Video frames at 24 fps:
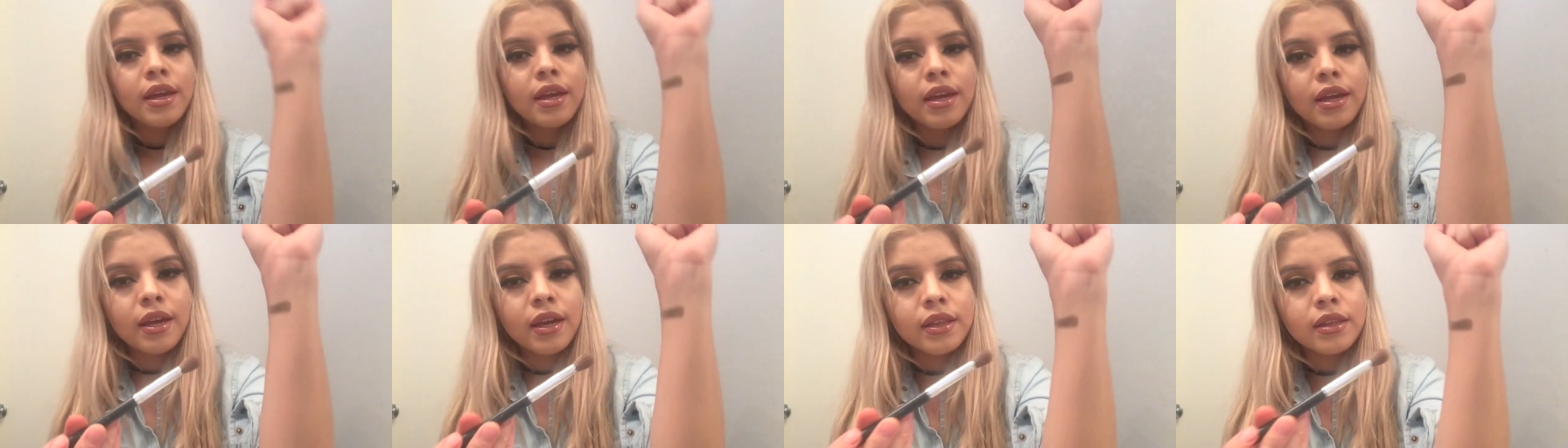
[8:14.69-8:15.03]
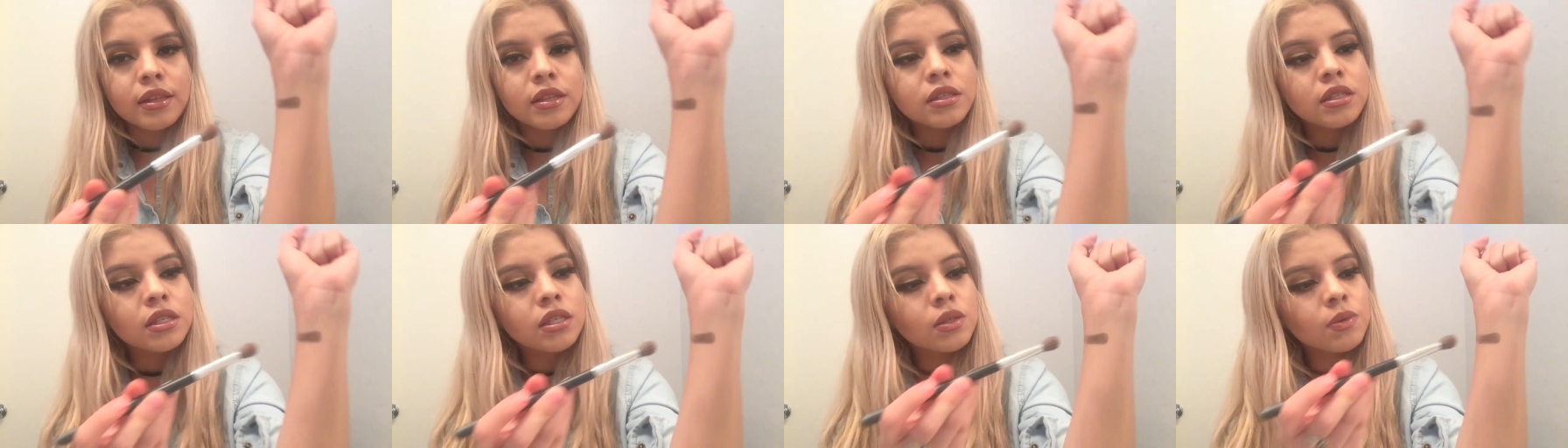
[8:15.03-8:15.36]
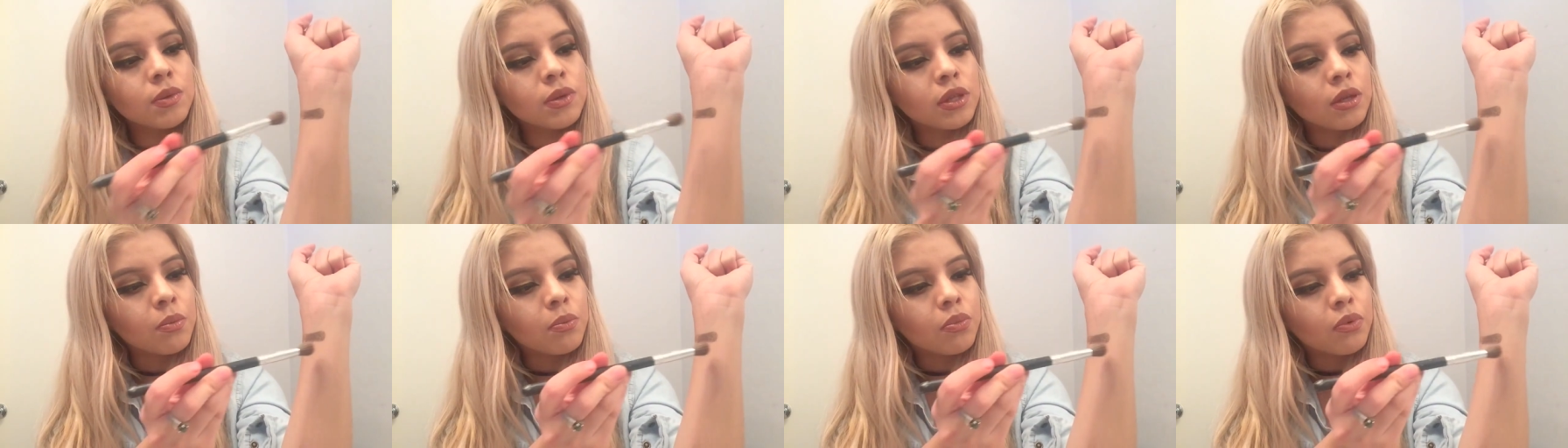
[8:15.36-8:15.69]
And this is
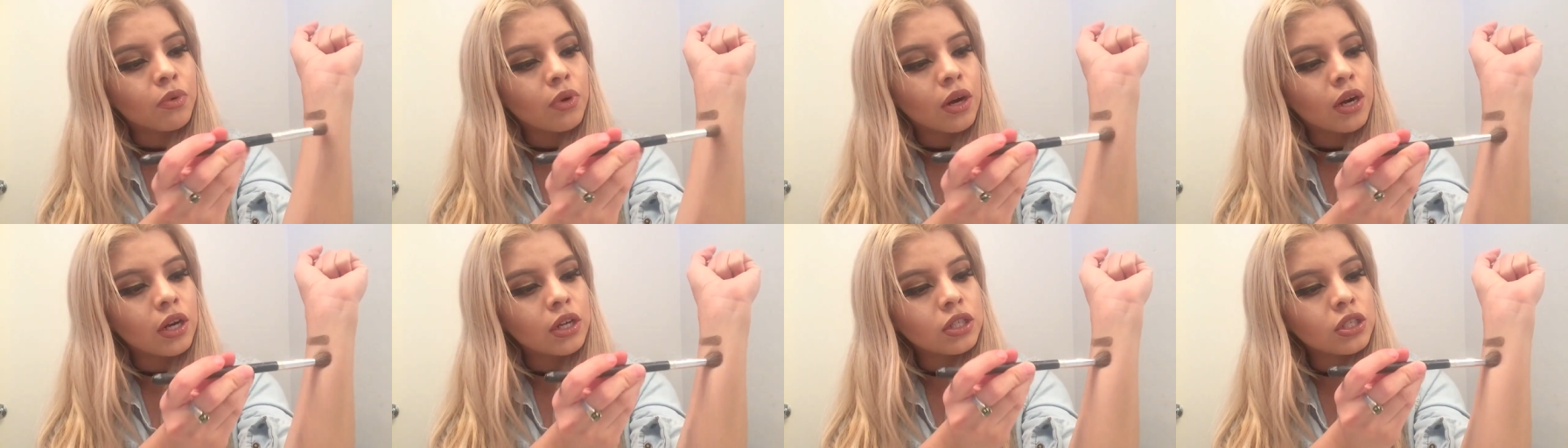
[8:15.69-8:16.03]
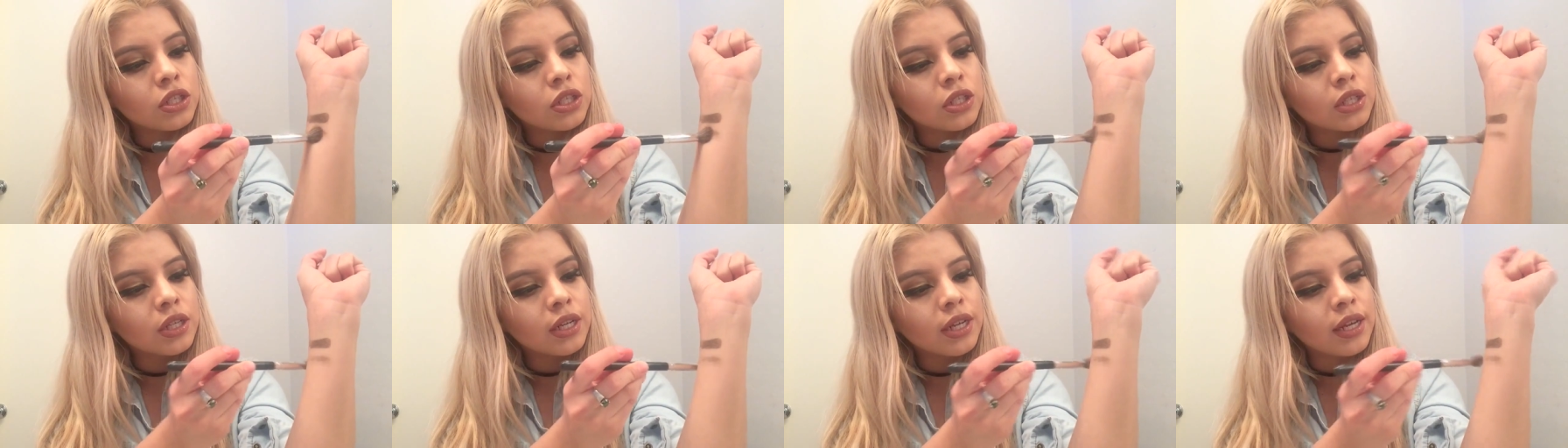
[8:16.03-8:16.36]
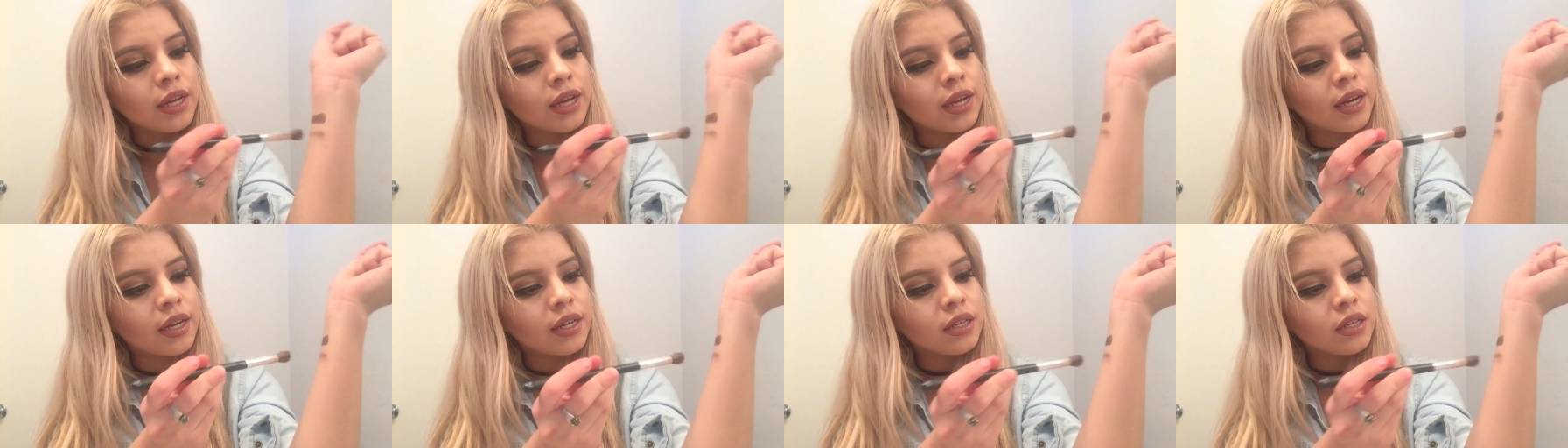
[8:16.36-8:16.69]
with a brush,
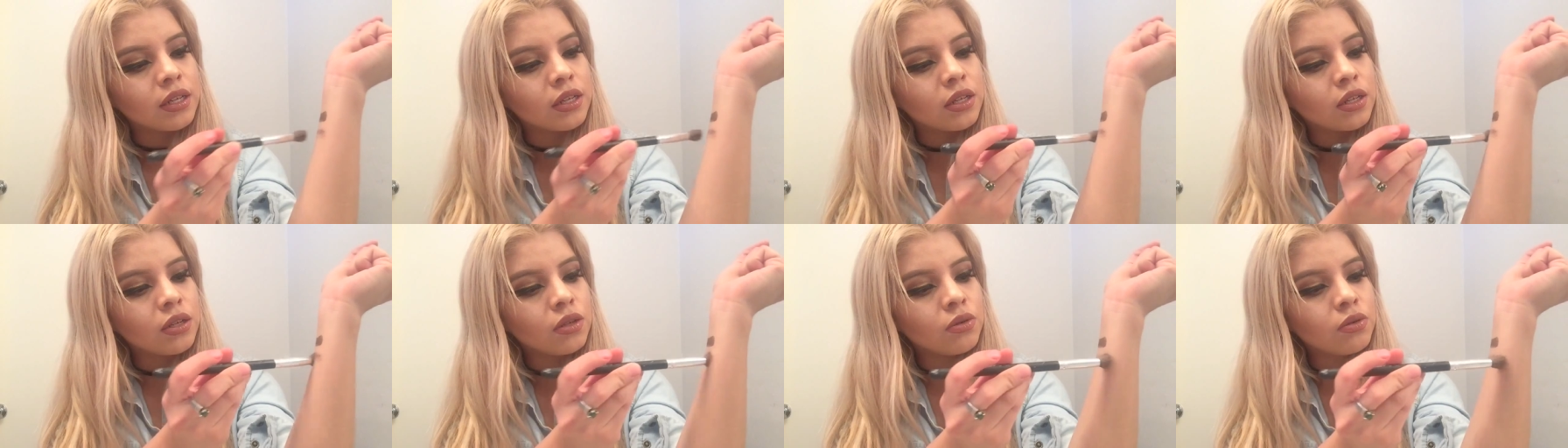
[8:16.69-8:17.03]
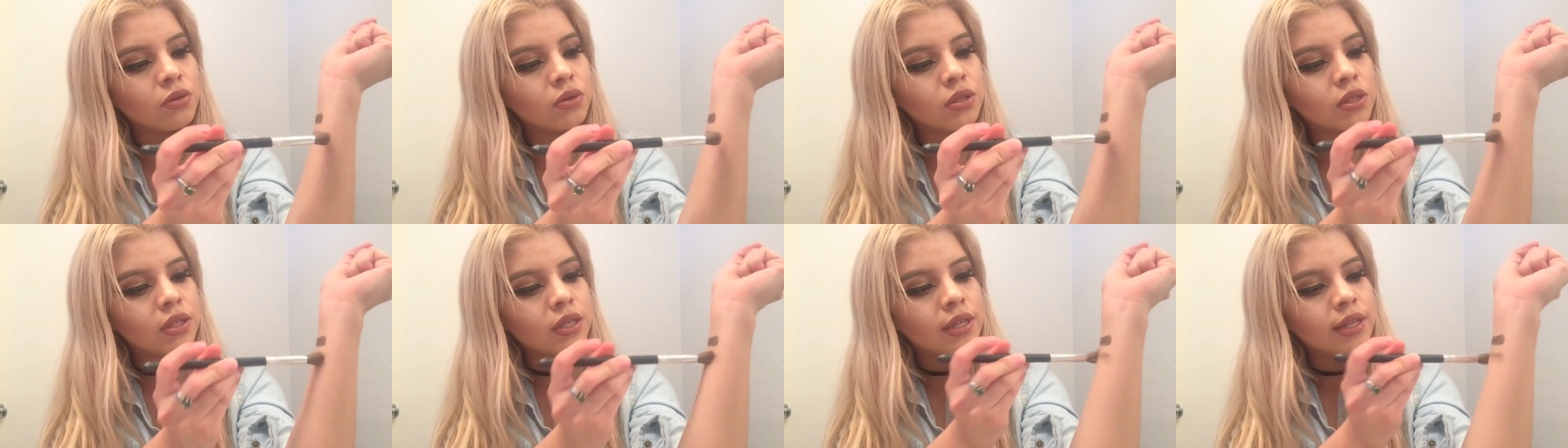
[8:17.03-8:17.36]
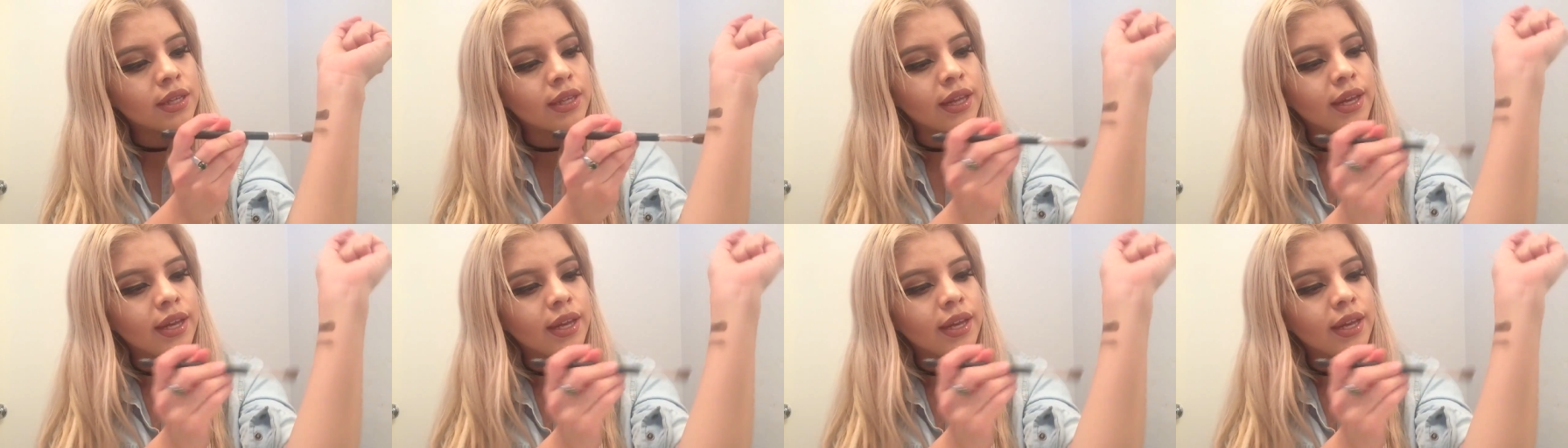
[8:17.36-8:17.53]
and you see,